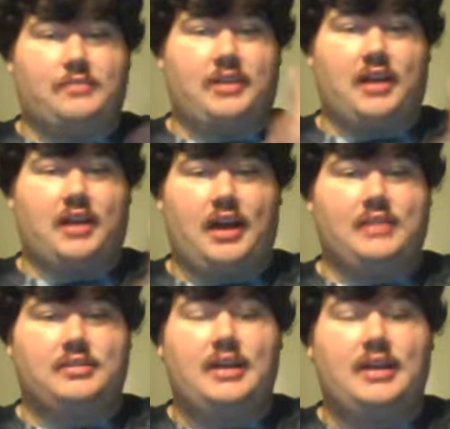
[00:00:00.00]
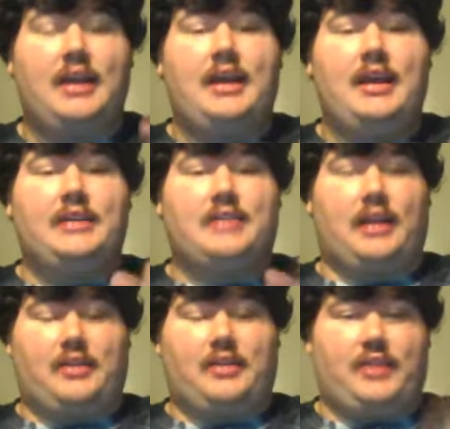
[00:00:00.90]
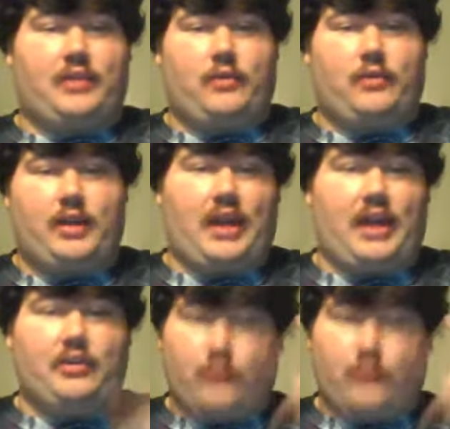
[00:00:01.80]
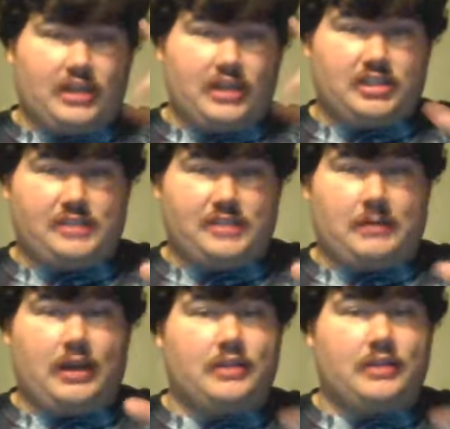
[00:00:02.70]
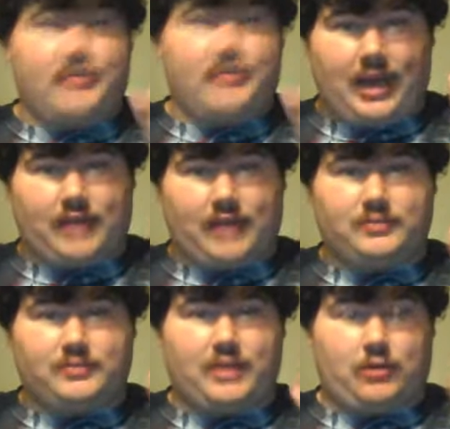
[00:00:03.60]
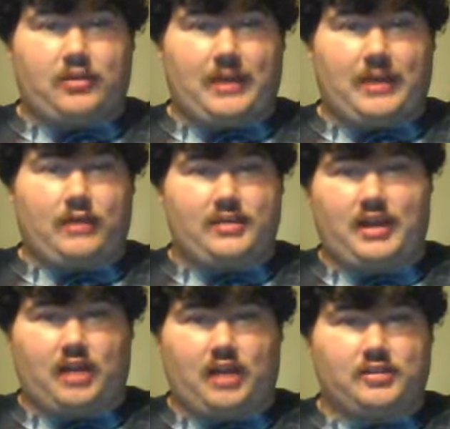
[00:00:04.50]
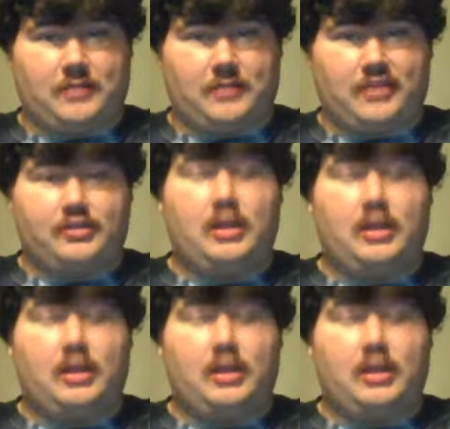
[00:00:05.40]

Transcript: because say like you dig through it and you initially spotted 10 items that were worth about $10 a piece.